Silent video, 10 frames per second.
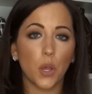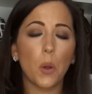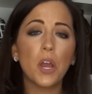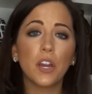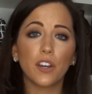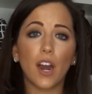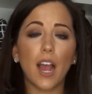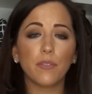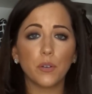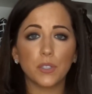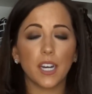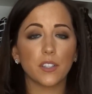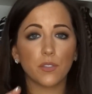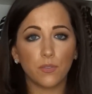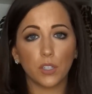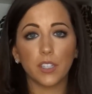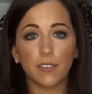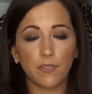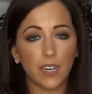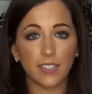So your iPhone does
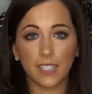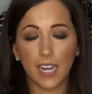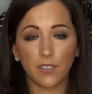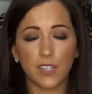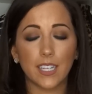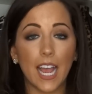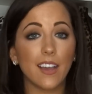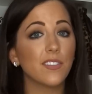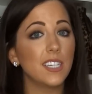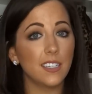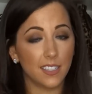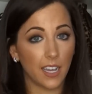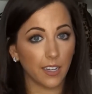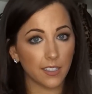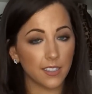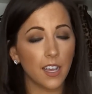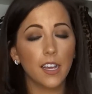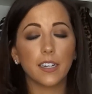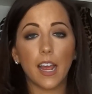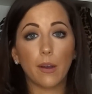fully fit inside of this. I have the 6.
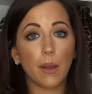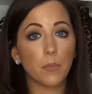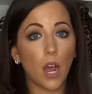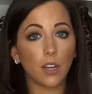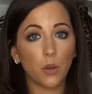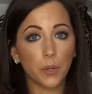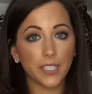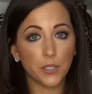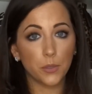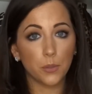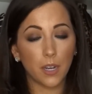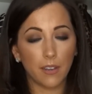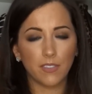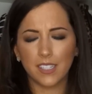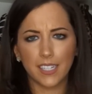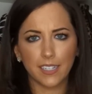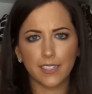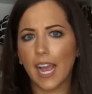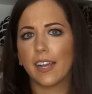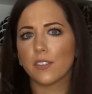Now I'm not going to, the
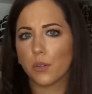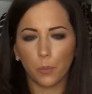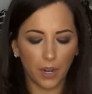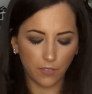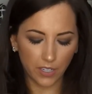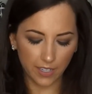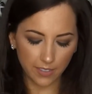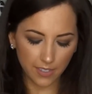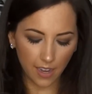6S or whatever it is.